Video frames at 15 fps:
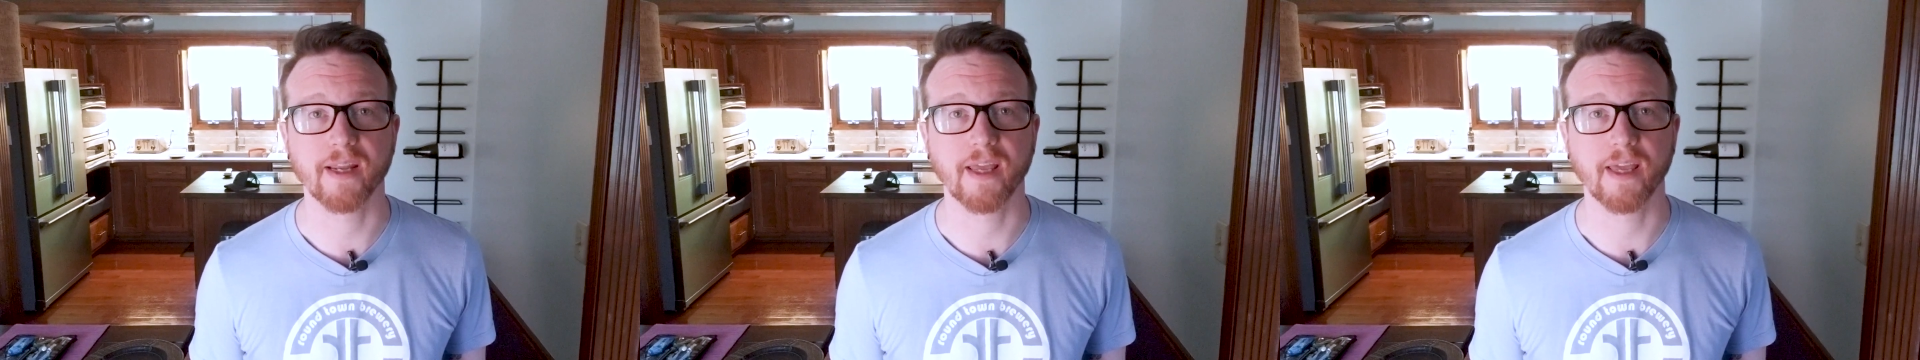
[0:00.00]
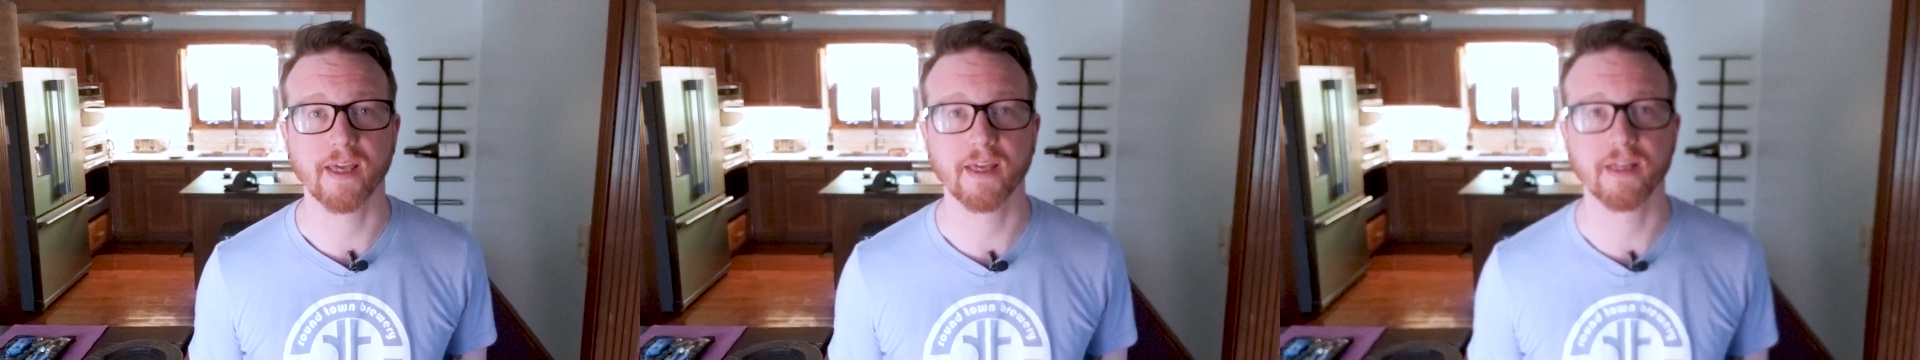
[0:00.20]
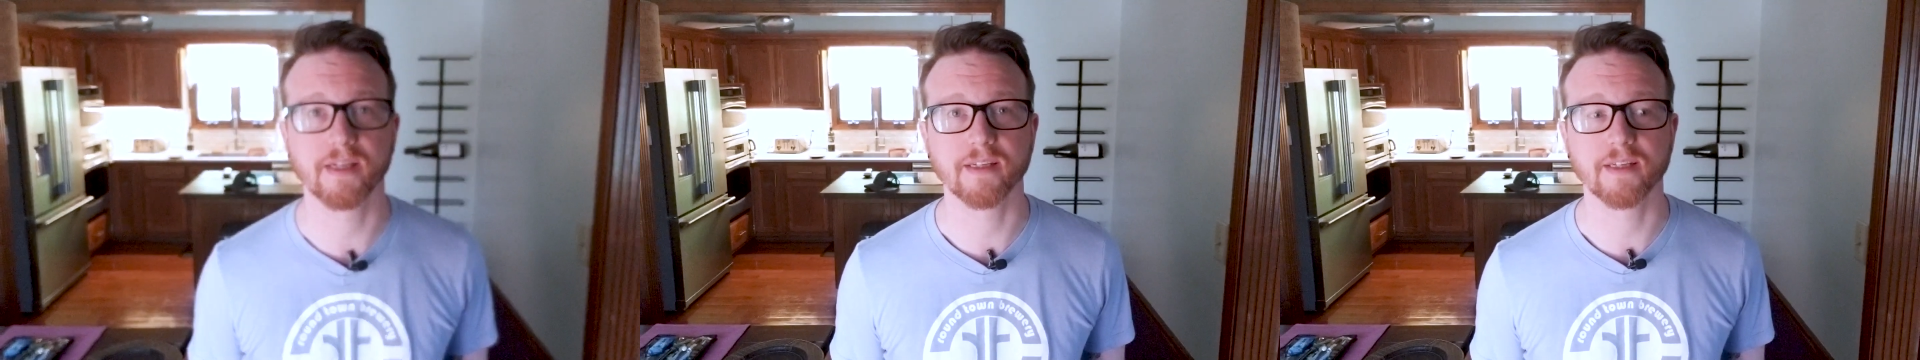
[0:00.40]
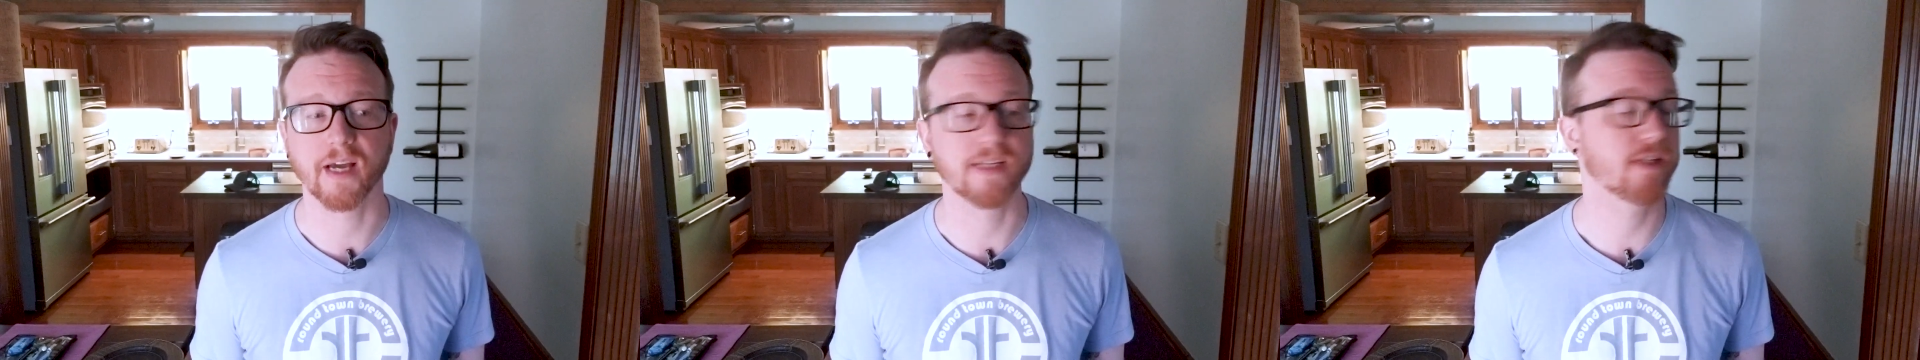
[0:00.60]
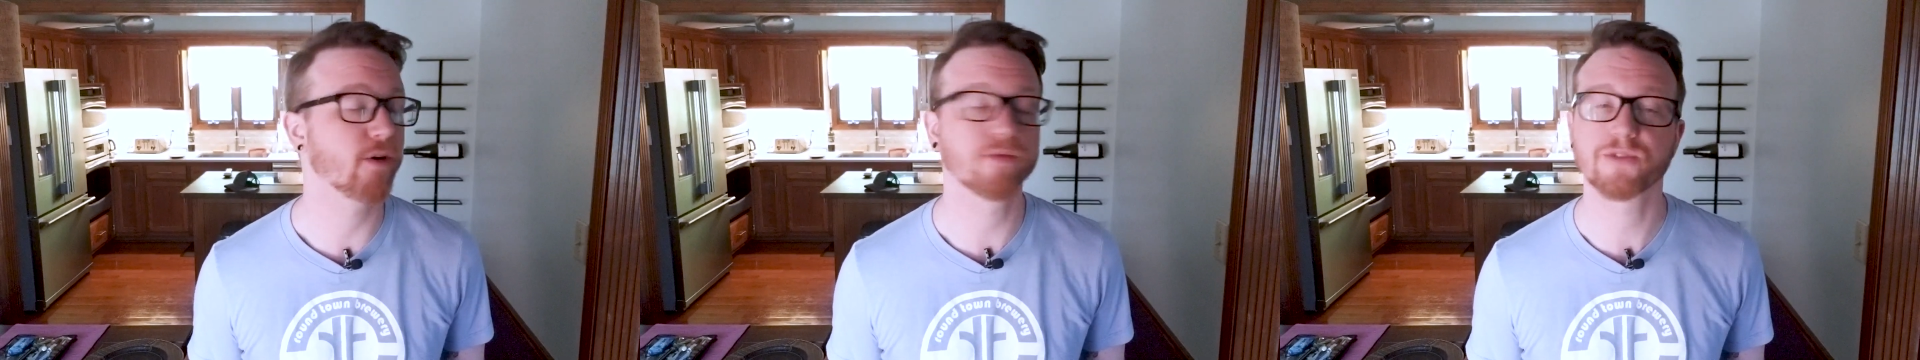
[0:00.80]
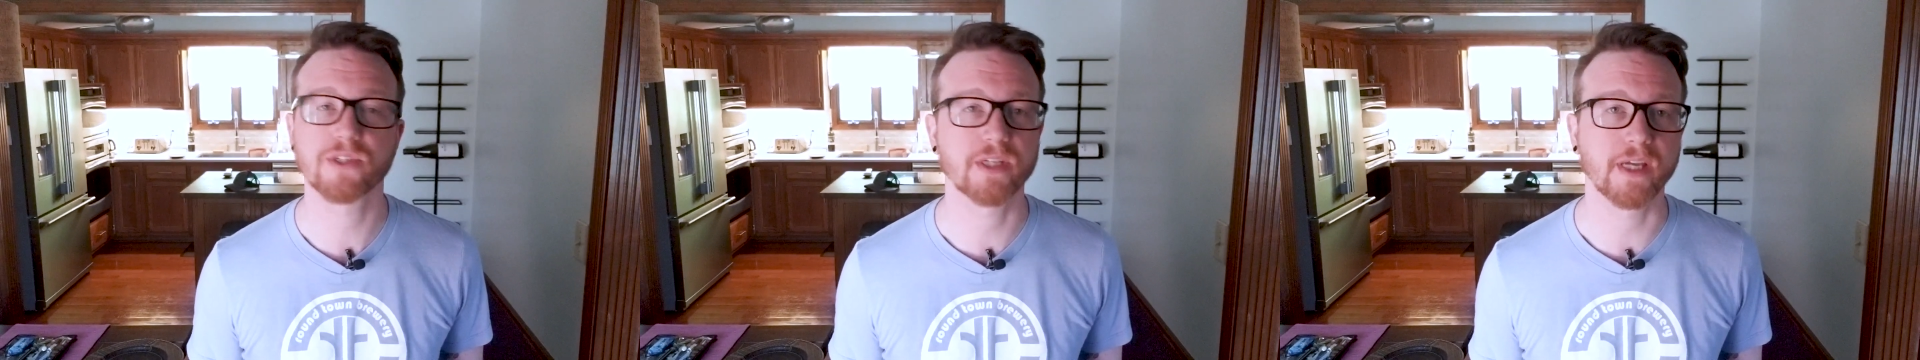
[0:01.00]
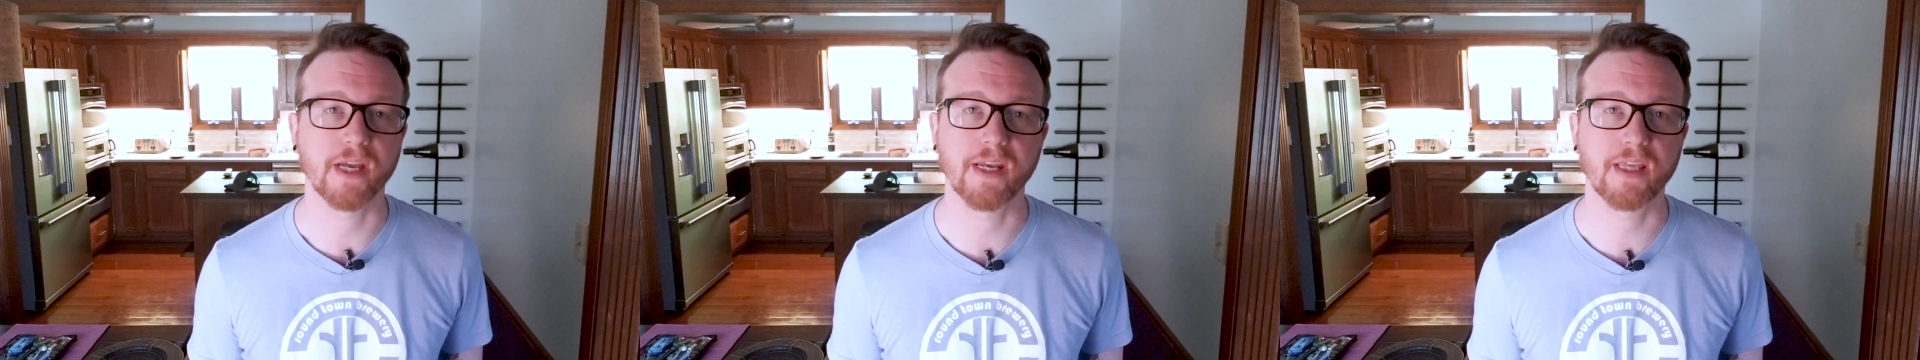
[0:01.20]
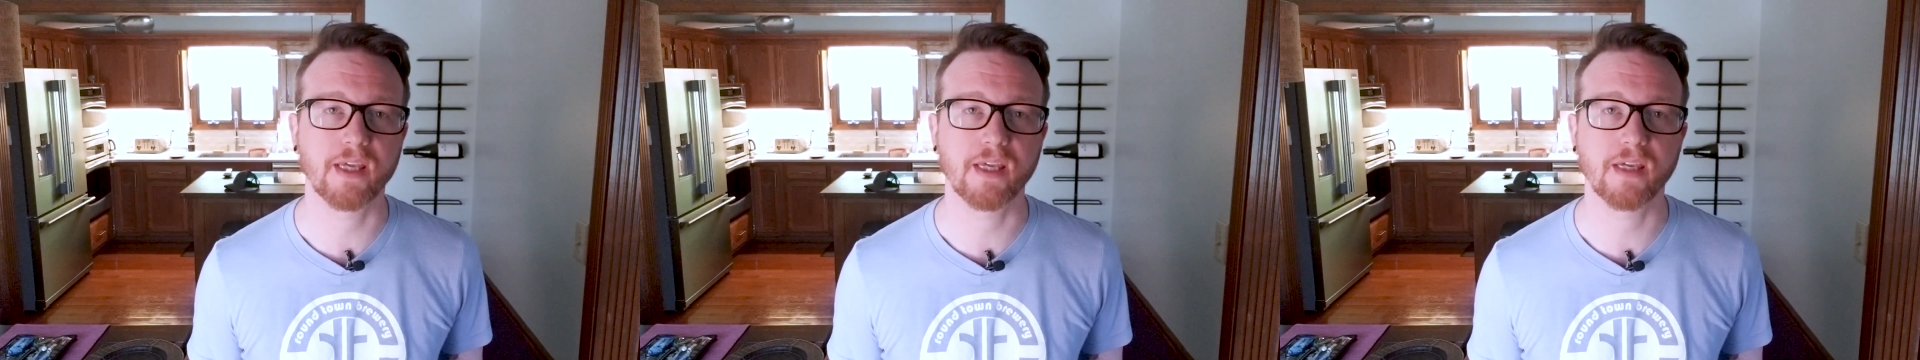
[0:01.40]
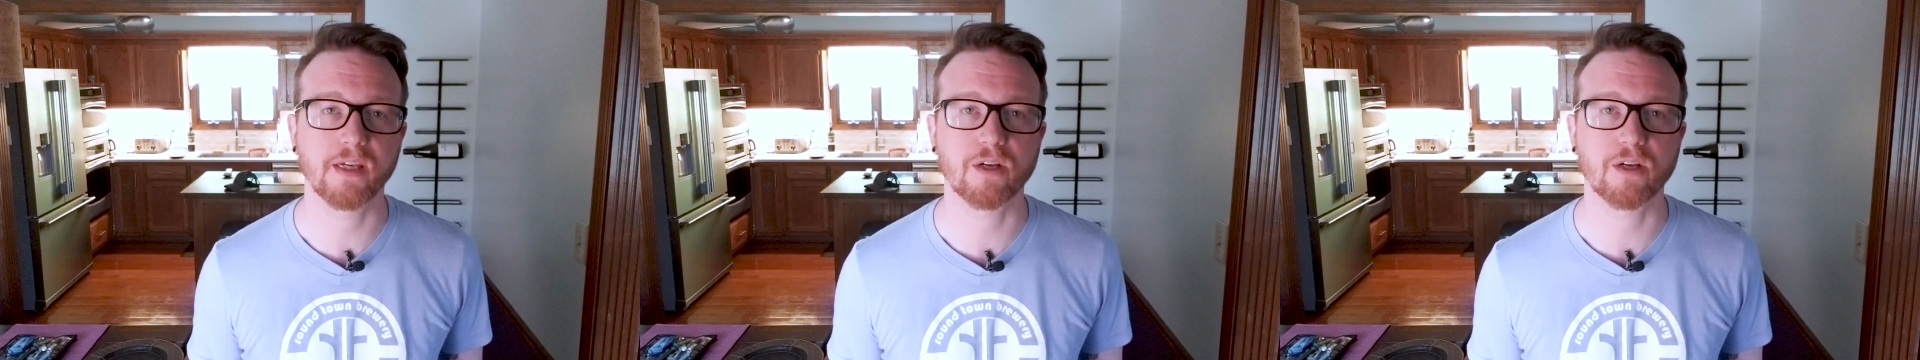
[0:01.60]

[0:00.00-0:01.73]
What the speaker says: and I don't see any